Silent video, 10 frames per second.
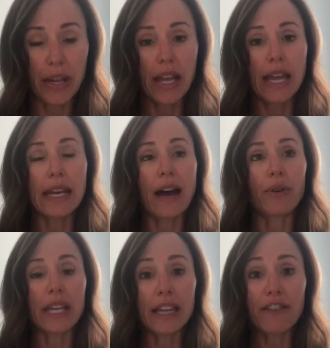Now,
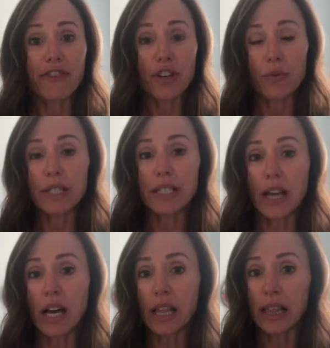if it was
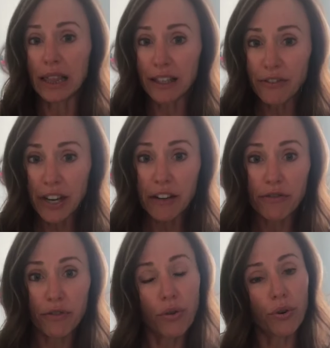Young Living
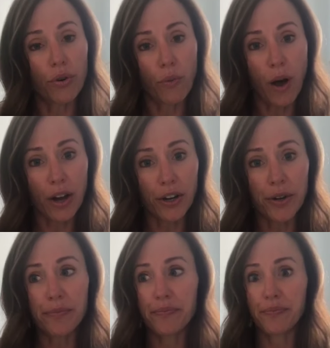floral water,
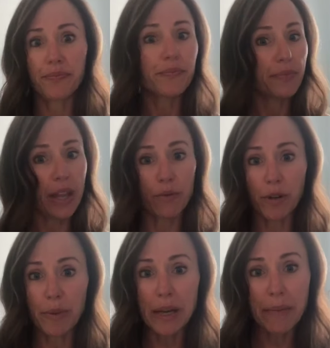it would
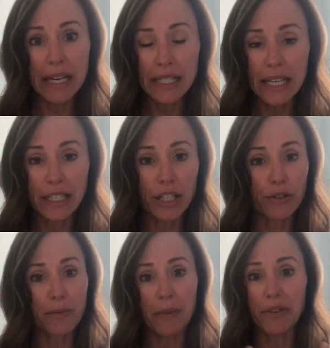be amazing to use
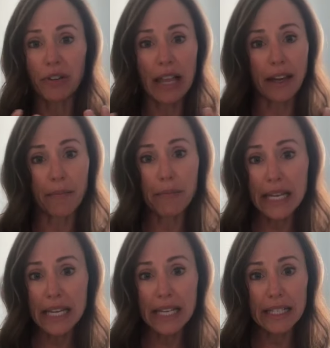maybe for like a
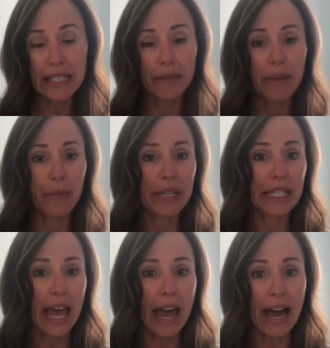mist, maybe to
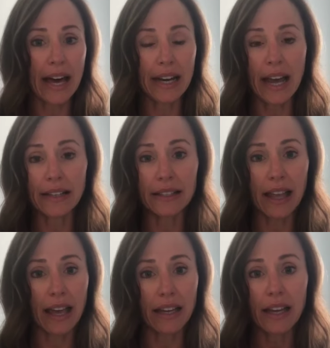add as
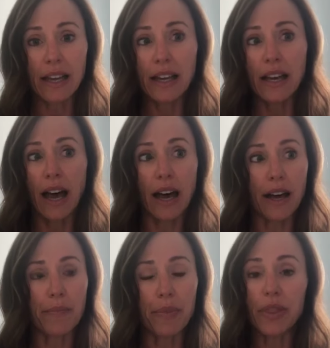like
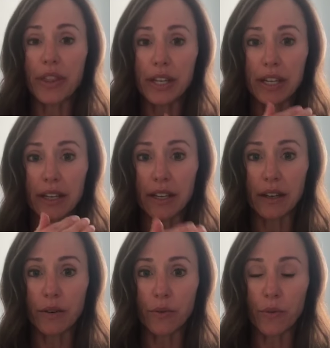the
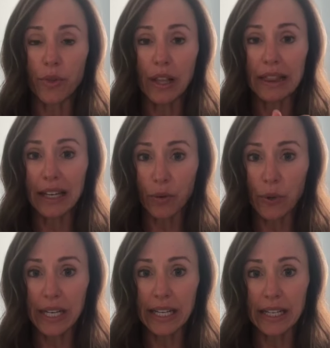liquid
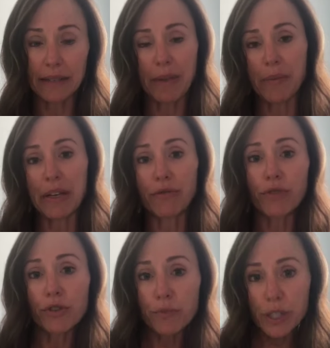in maybe a
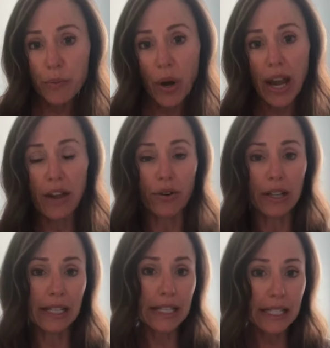room spray or a
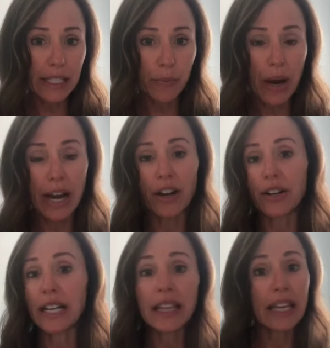linen spray or
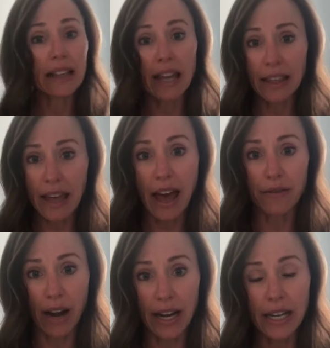anything like that,
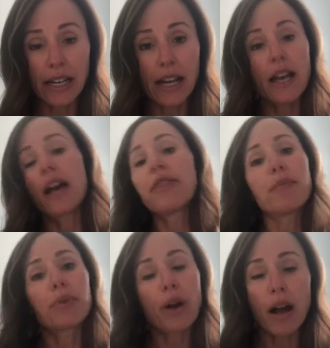right? The
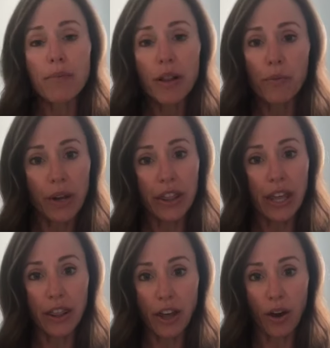problem with
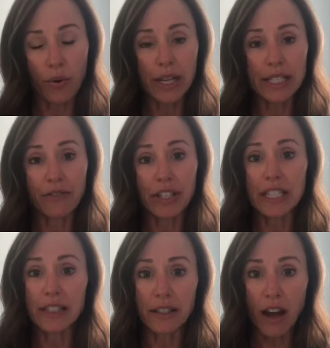it though is if it's
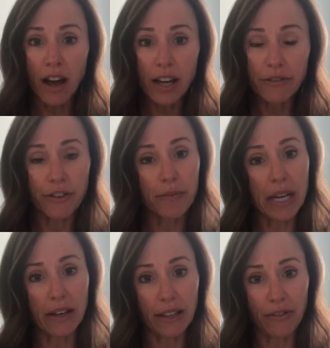not from
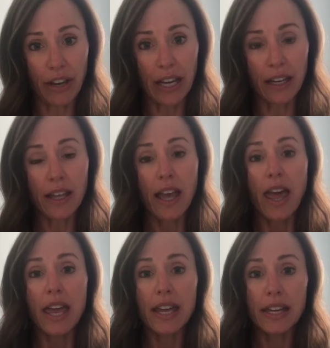Young Living,
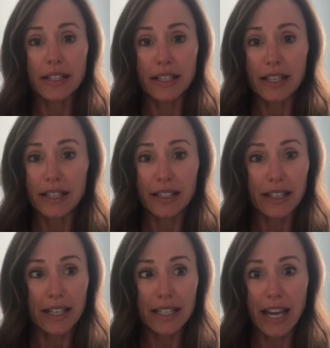it
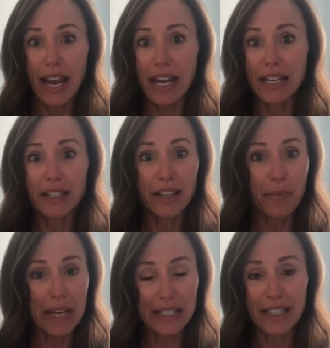contains the
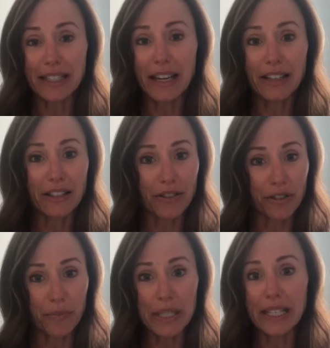pesticides, the
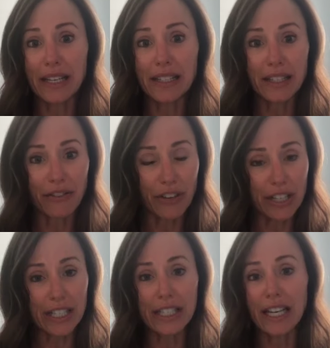herbicides, the
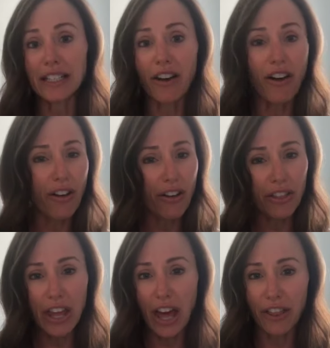fungicides, all
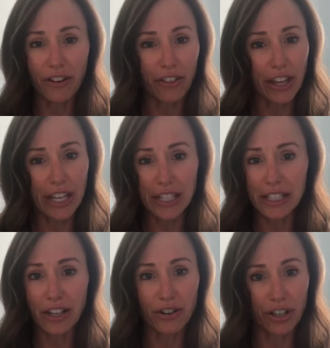the other things
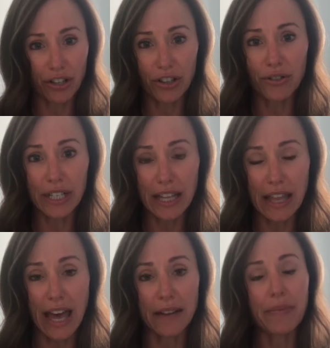that are included in
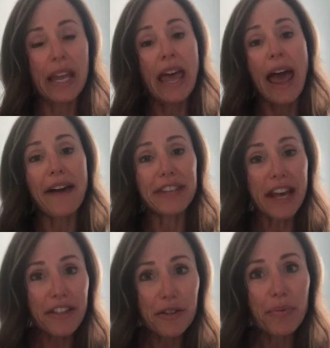that. And the
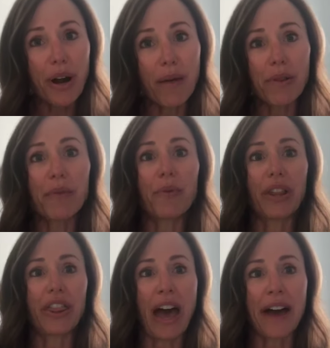other problem with
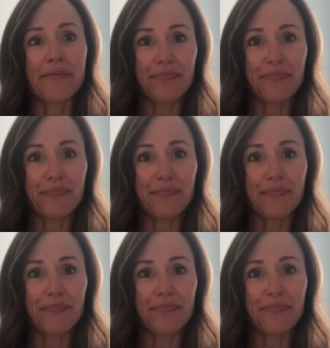that